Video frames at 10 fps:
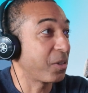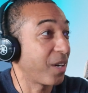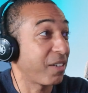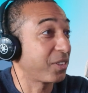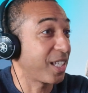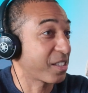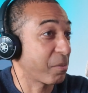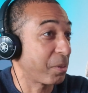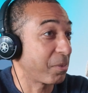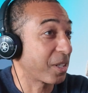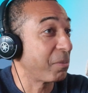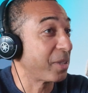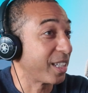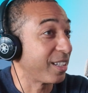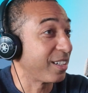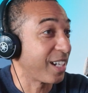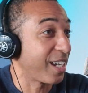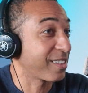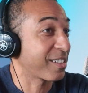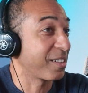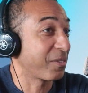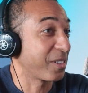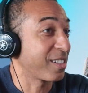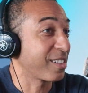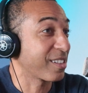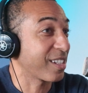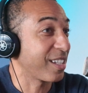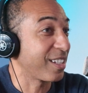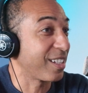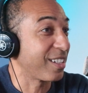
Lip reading: have lots of people coming in and asking for this. And then